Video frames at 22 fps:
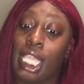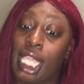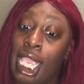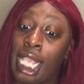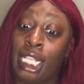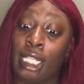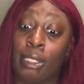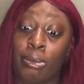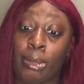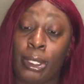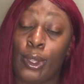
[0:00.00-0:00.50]

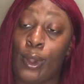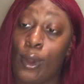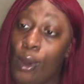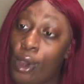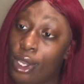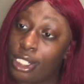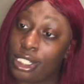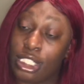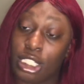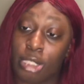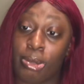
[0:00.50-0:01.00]
Kayla, be
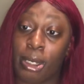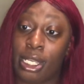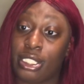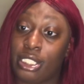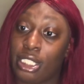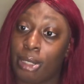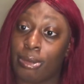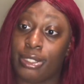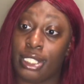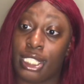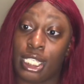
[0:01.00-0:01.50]
honest about
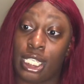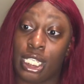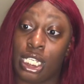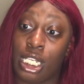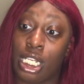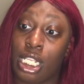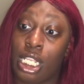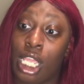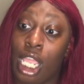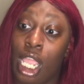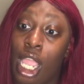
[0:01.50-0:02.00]

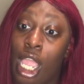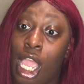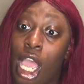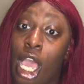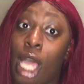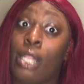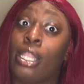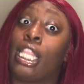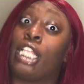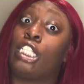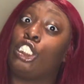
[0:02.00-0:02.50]
something,
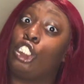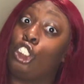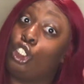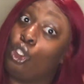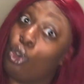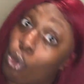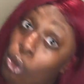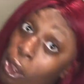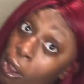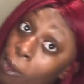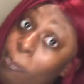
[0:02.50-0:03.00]
I'm like, do
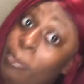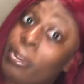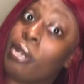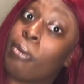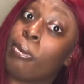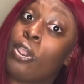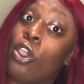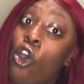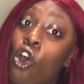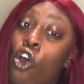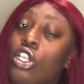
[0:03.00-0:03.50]
you want me to
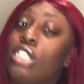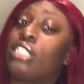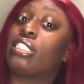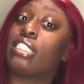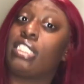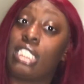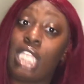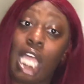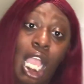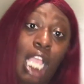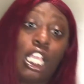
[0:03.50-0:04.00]
be honest?
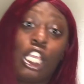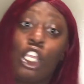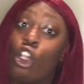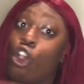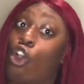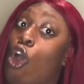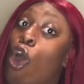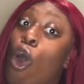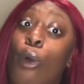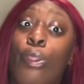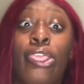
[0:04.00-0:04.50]
Because I
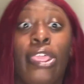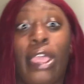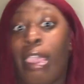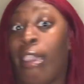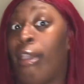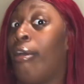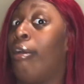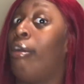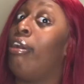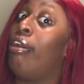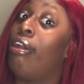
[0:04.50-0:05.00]
go
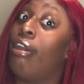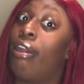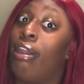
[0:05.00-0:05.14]
there.